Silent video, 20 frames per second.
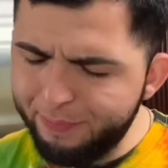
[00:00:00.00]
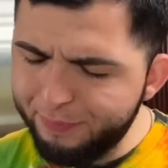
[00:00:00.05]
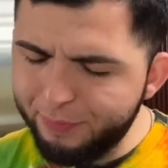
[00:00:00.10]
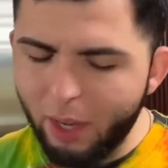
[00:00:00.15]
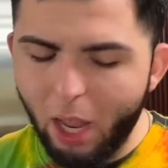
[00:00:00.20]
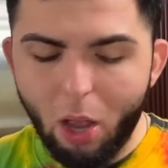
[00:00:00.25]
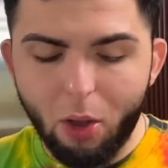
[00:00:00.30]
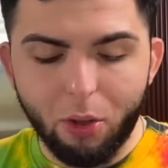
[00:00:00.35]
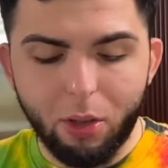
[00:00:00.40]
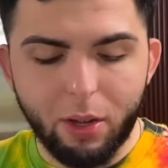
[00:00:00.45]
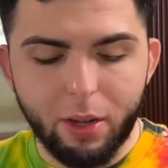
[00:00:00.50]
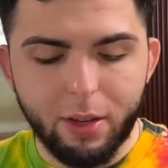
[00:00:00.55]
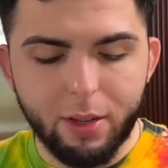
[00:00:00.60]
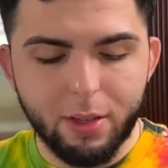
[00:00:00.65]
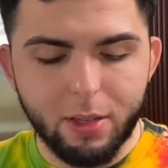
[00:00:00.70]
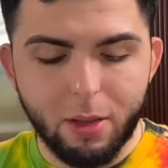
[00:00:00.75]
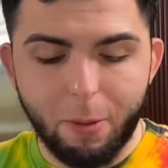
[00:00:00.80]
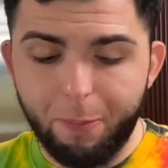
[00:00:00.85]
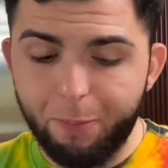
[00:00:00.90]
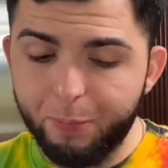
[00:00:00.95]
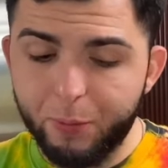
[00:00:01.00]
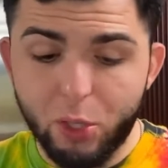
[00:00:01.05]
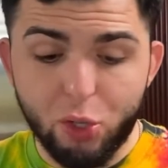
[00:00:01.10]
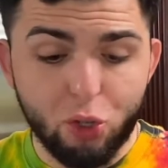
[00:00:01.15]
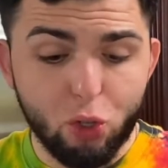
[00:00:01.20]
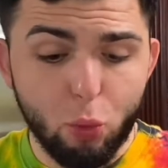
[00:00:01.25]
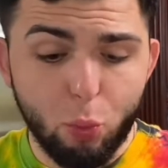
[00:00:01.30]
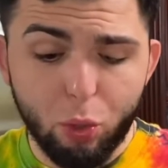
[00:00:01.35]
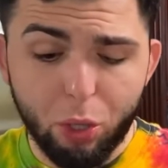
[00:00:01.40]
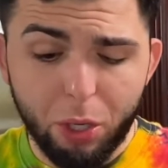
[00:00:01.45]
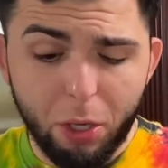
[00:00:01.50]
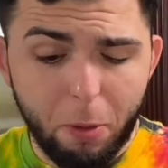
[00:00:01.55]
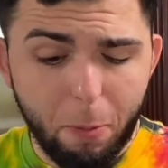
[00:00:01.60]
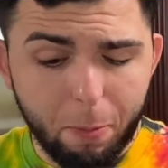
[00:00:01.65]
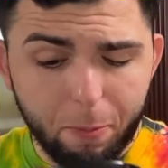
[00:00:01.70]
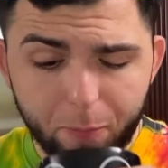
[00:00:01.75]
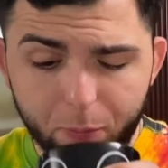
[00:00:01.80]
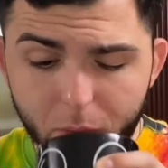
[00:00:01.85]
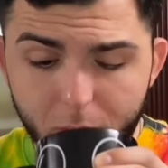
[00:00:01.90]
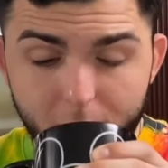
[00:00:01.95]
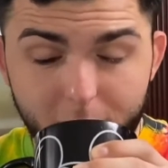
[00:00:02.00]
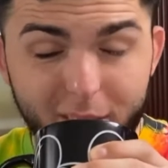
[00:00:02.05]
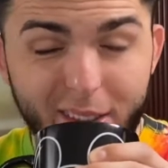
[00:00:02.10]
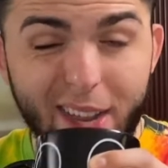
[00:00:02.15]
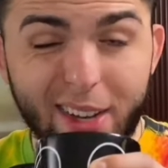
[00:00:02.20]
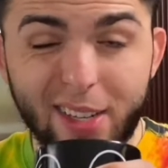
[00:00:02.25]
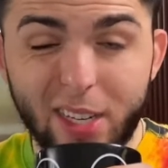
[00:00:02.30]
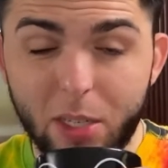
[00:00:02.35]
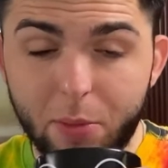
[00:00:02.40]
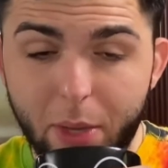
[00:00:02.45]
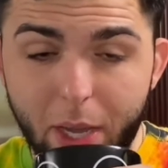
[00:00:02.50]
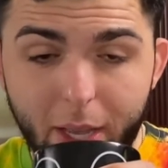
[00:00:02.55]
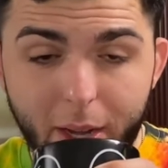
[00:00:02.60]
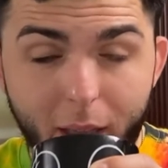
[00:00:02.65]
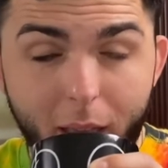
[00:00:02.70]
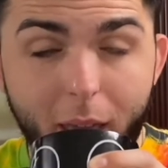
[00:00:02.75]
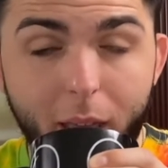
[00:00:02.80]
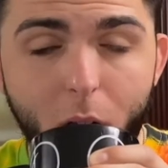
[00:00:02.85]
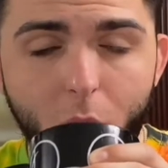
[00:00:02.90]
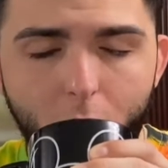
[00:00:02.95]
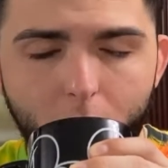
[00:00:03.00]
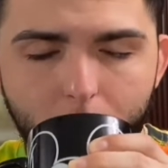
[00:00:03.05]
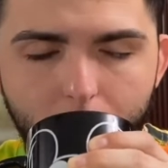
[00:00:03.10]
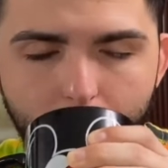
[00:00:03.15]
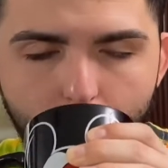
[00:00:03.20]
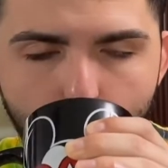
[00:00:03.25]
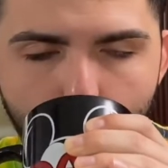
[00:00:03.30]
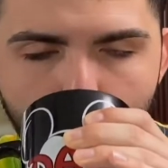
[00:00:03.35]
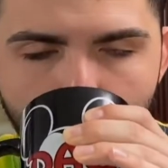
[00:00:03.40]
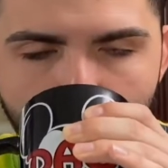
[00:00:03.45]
how good it is. Super good. Does not taste bad at all.